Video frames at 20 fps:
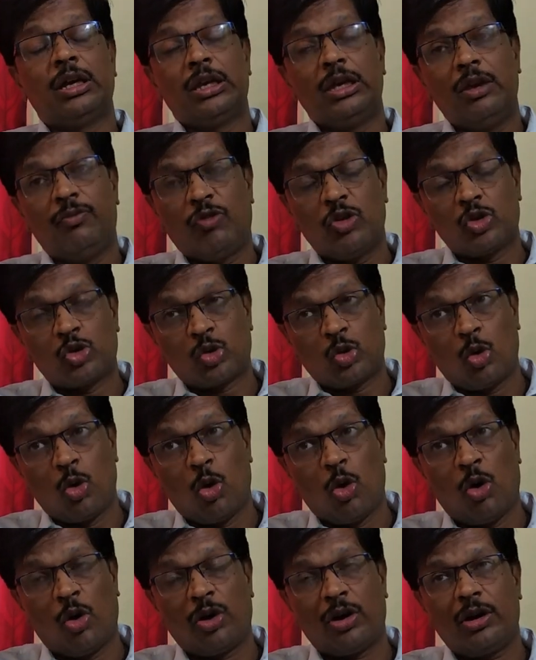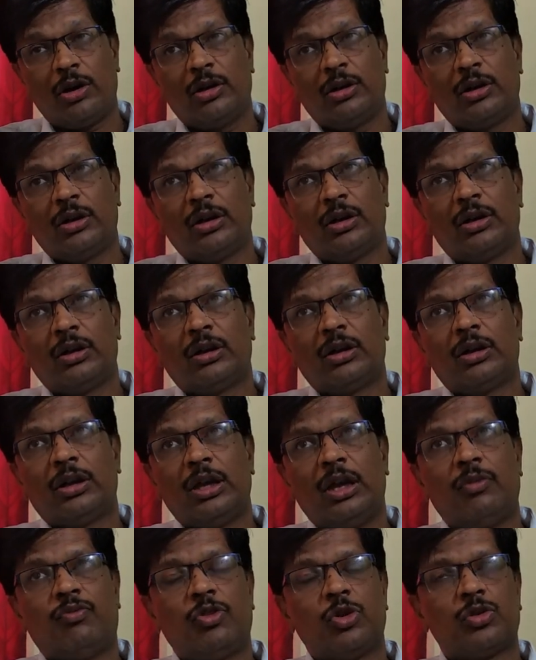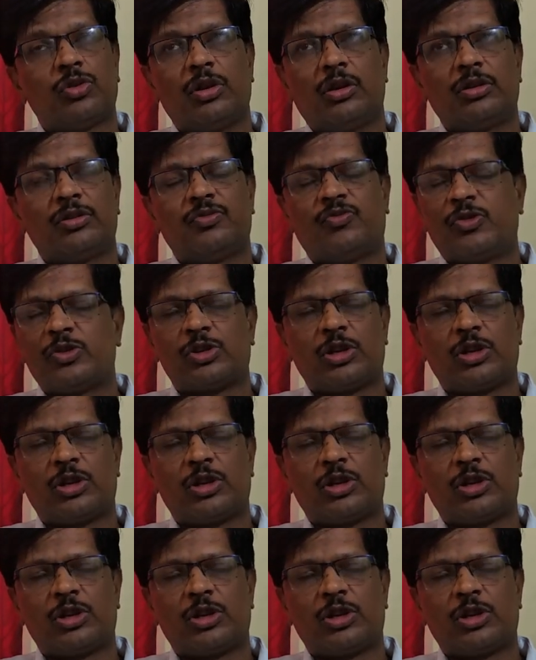If you score, if you